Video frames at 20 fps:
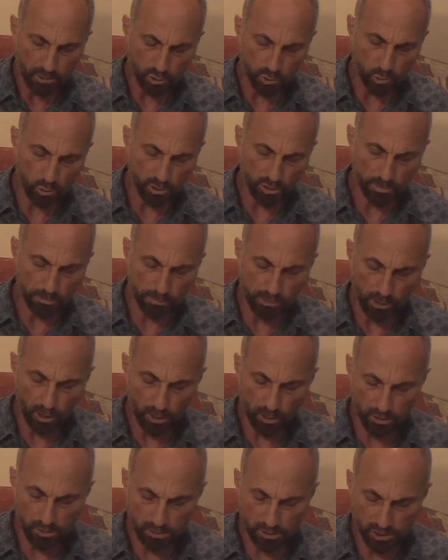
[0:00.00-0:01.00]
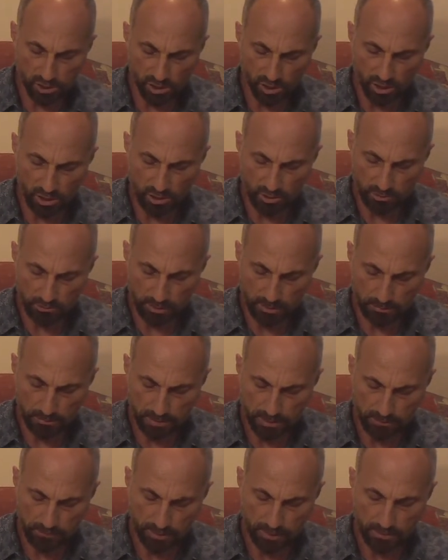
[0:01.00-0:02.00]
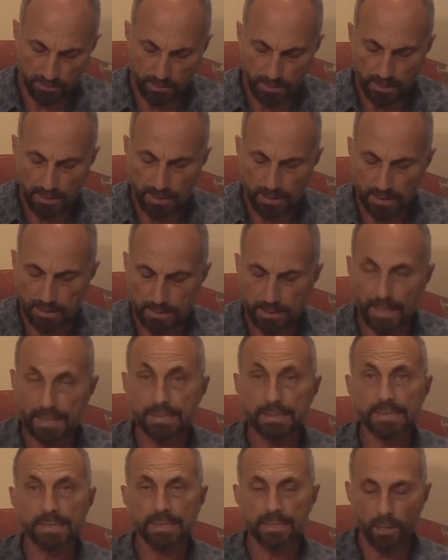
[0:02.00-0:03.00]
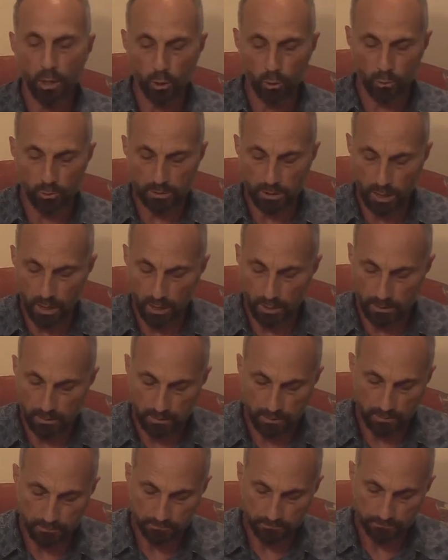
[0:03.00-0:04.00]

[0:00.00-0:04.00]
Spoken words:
George Bernard Shaw, the great playwright, in 1909.